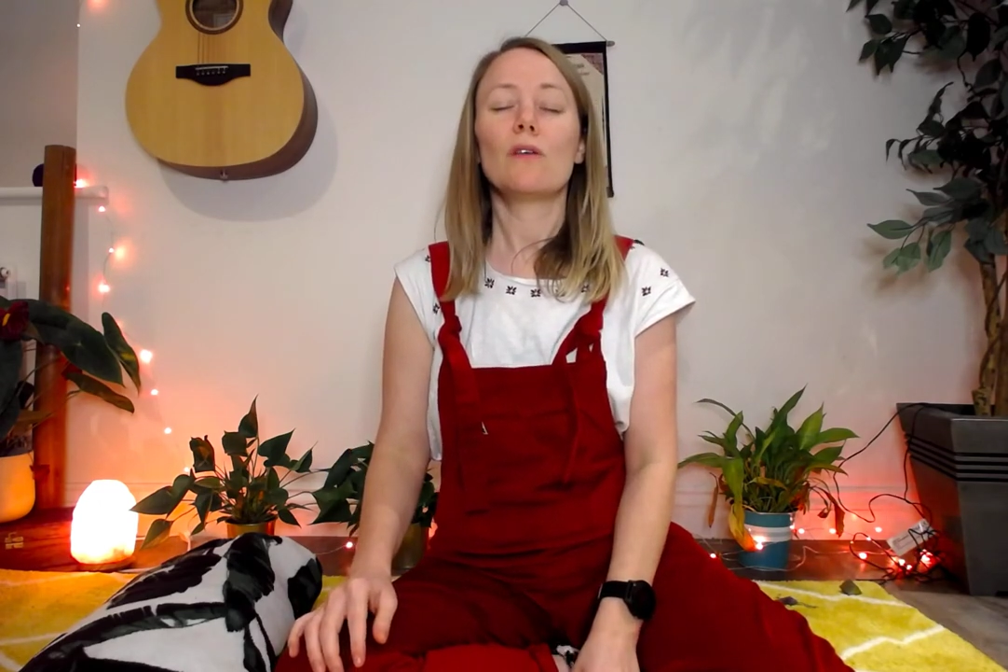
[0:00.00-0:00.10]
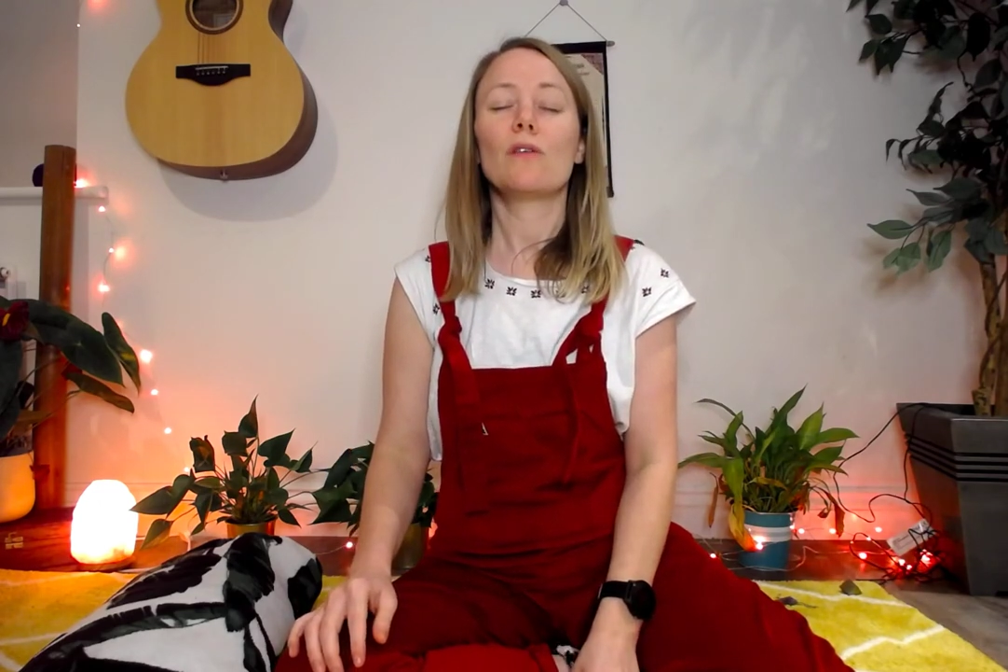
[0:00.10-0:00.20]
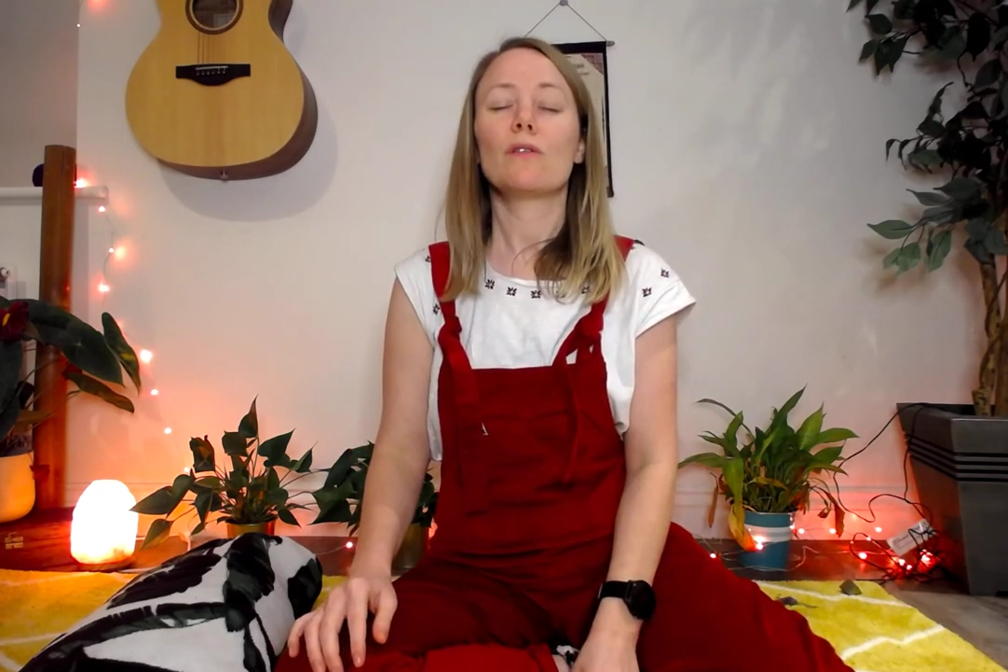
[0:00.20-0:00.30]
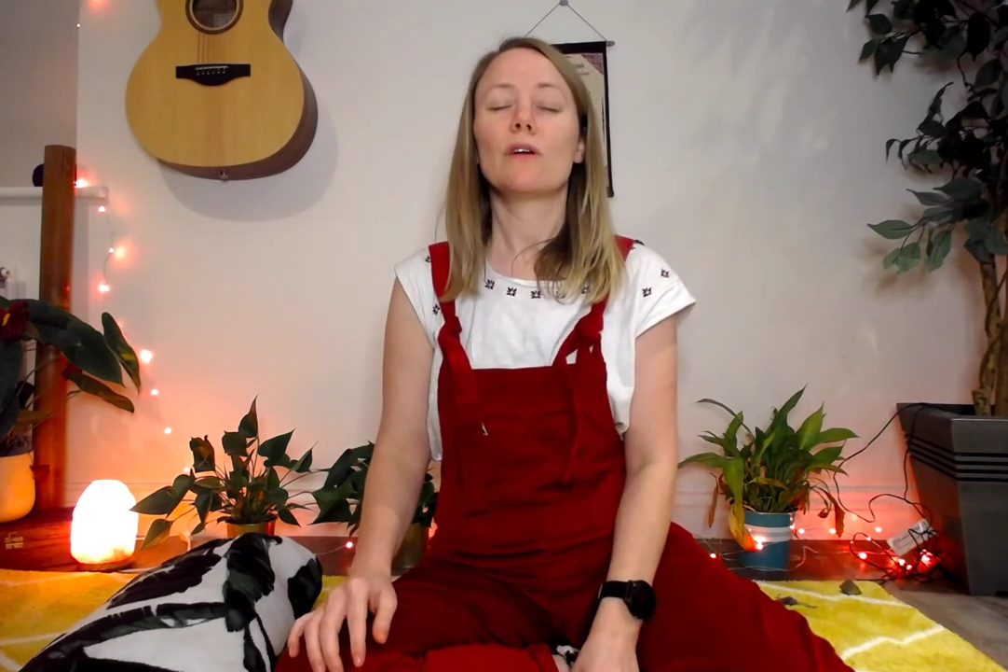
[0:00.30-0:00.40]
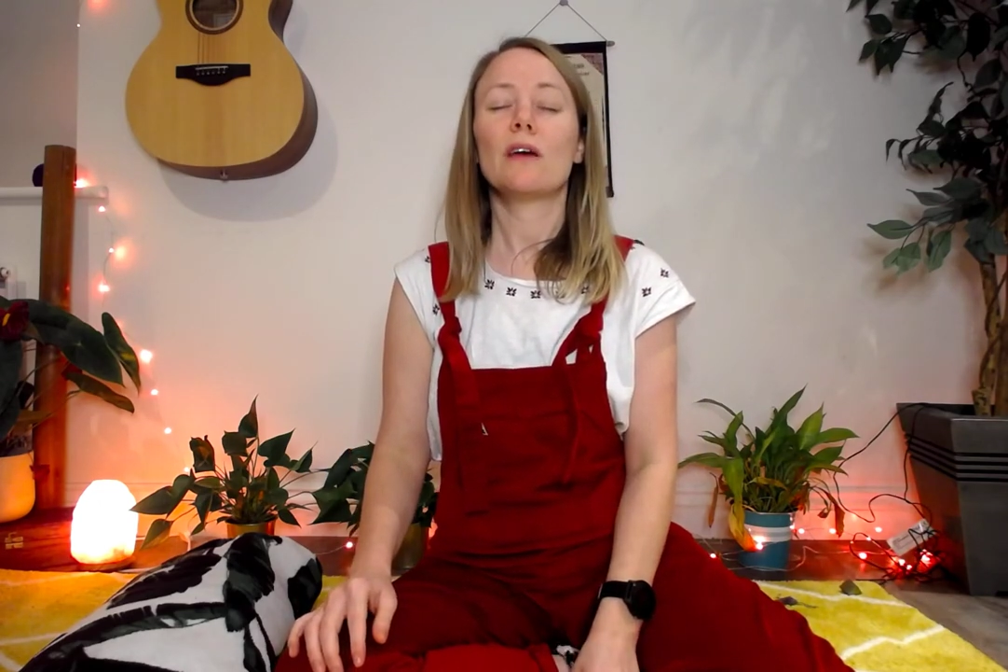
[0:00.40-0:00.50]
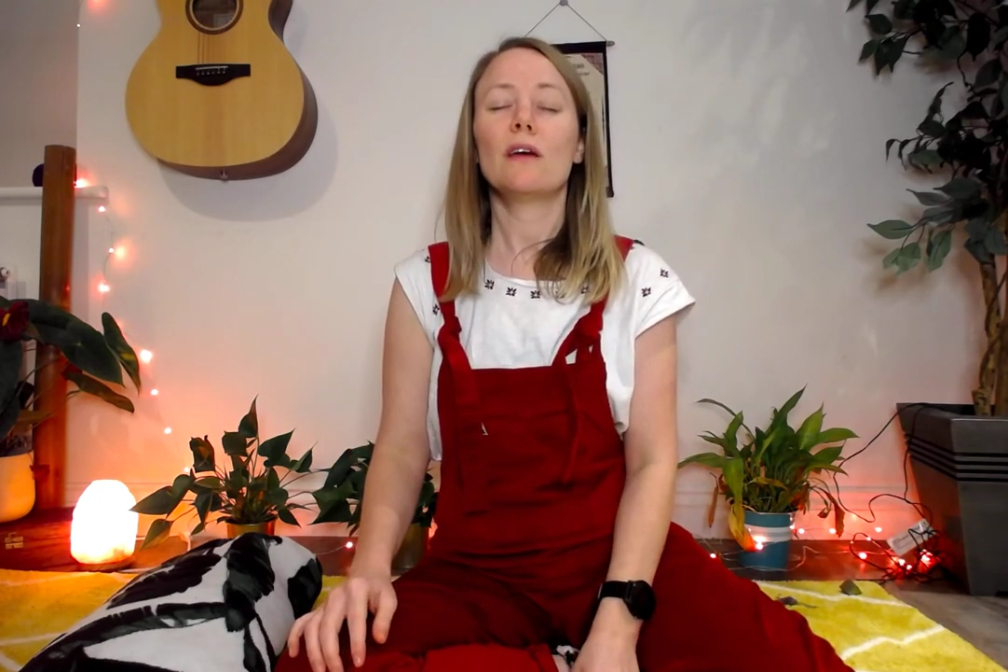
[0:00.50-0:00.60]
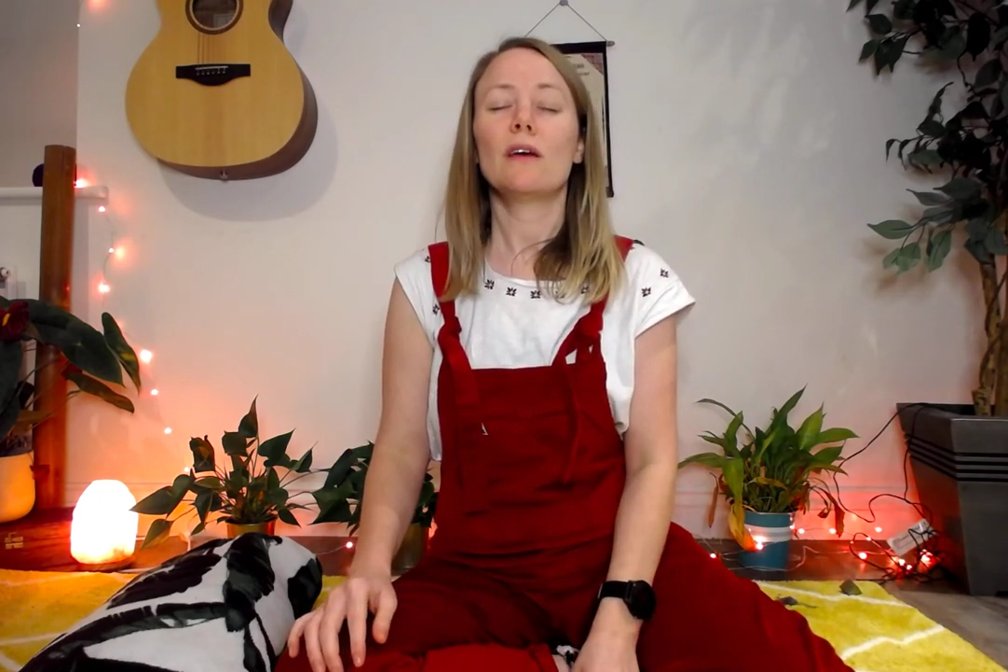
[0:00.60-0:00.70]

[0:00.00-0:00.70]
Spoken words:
3,